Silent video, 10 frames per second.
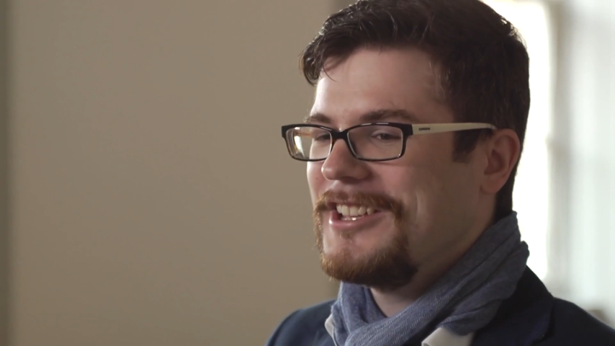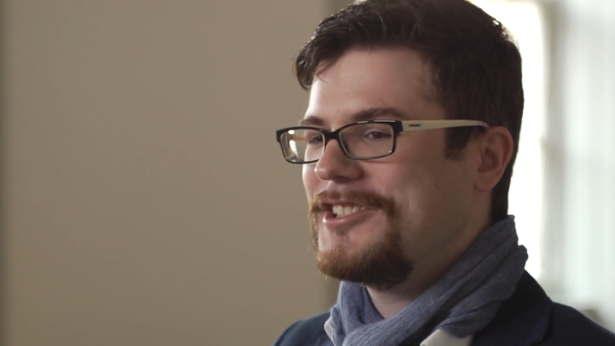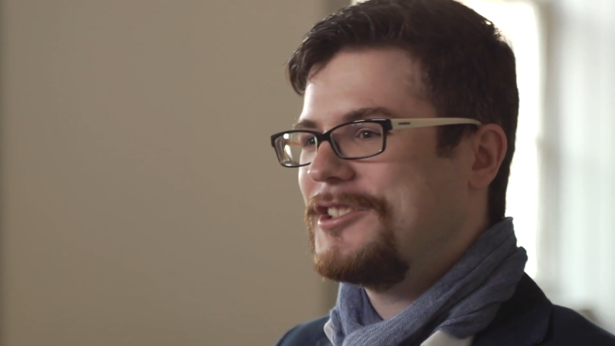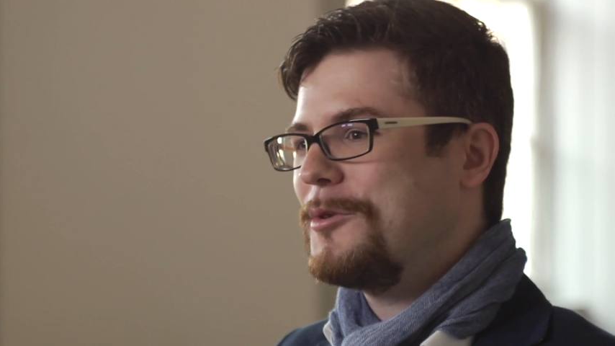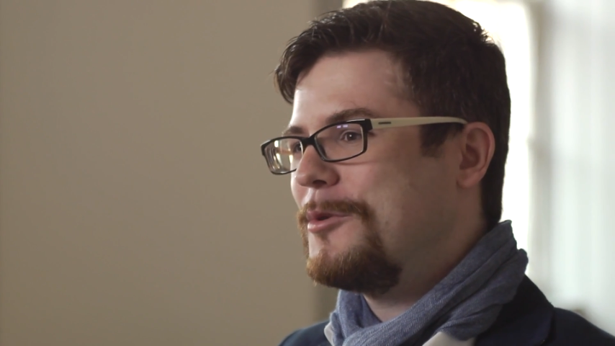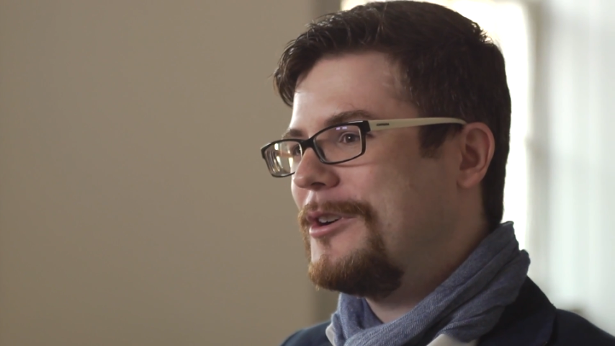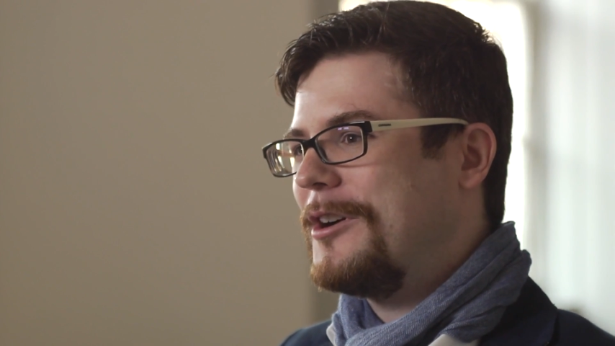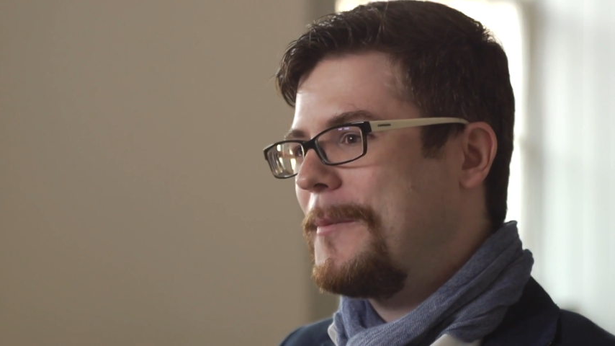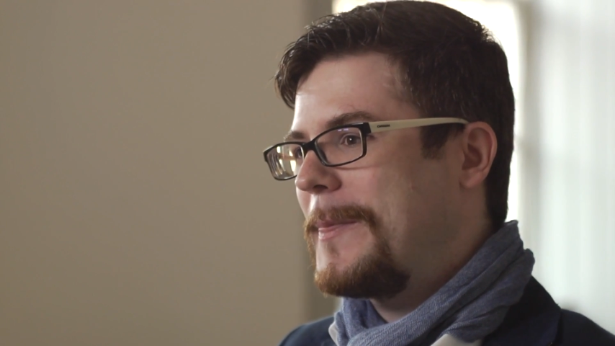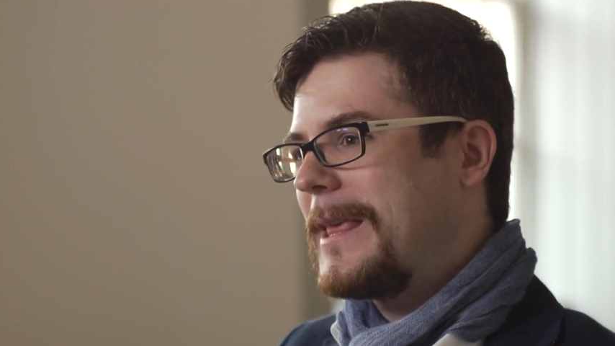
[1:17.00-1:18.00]

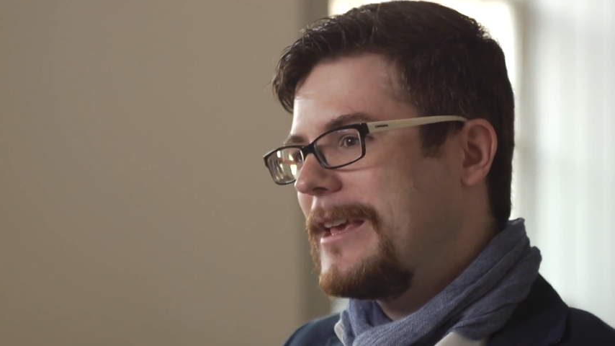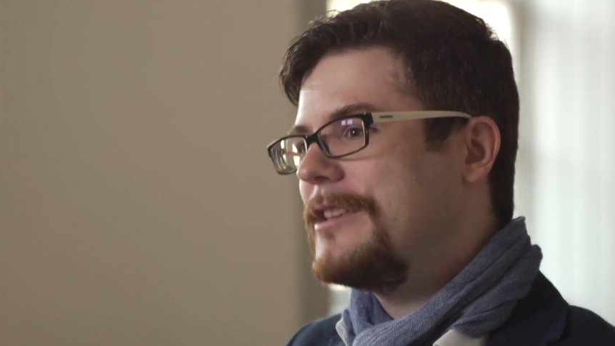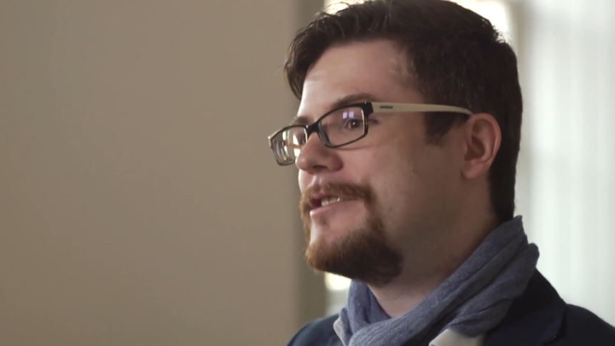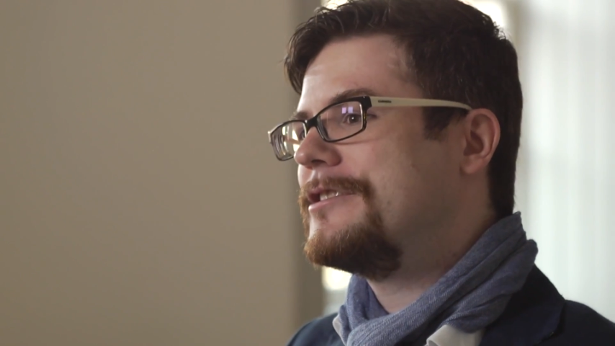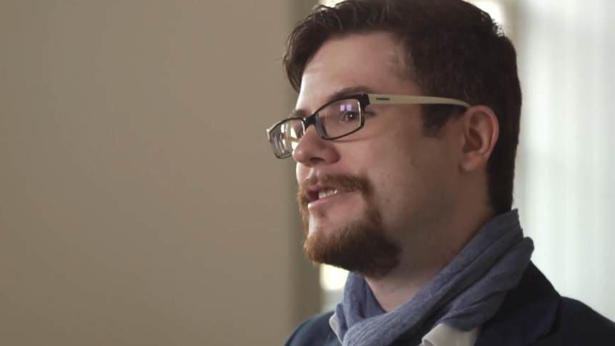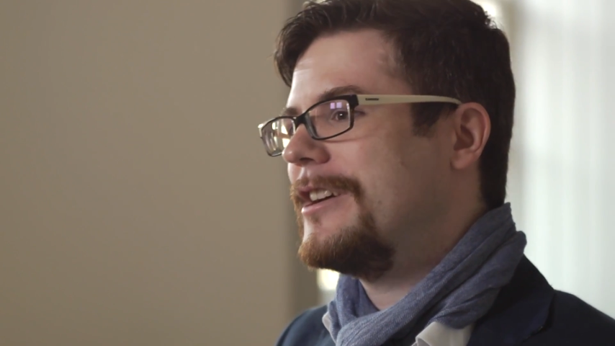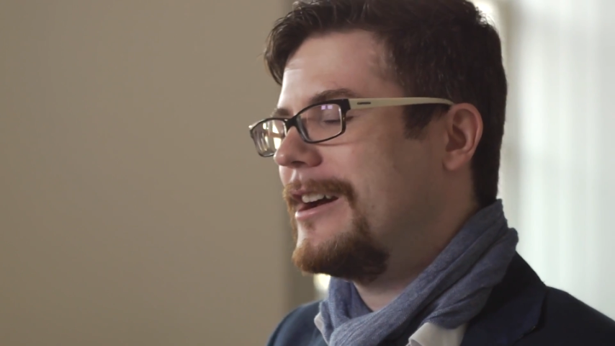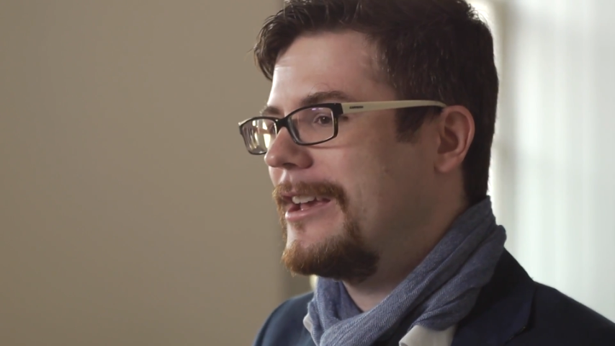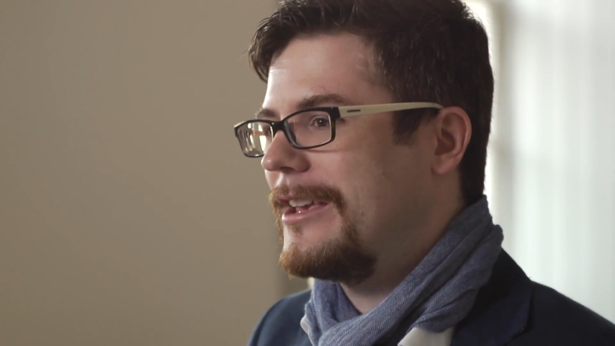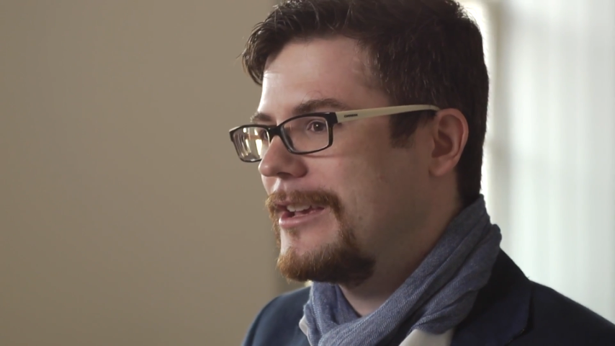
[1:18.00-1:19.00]
So
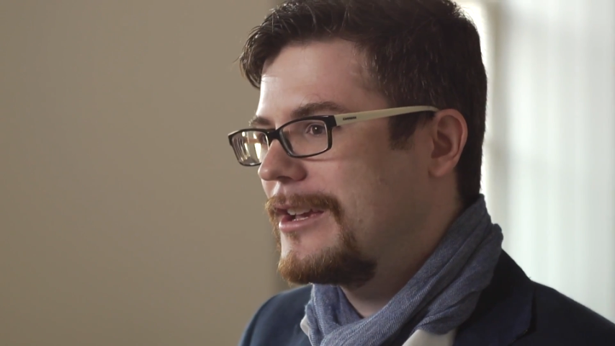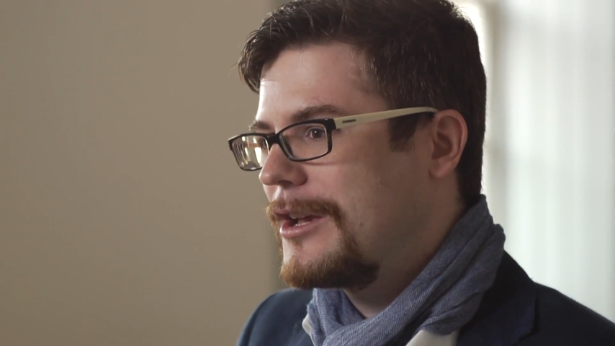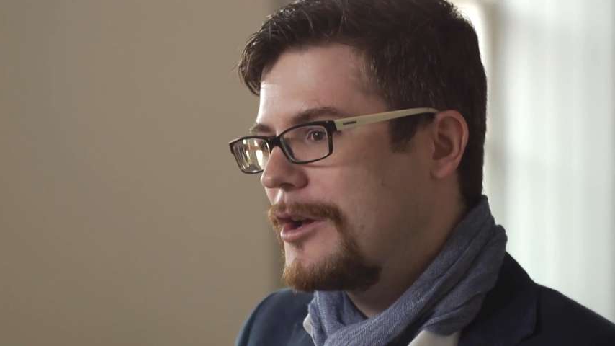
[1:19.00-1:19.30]
ECCI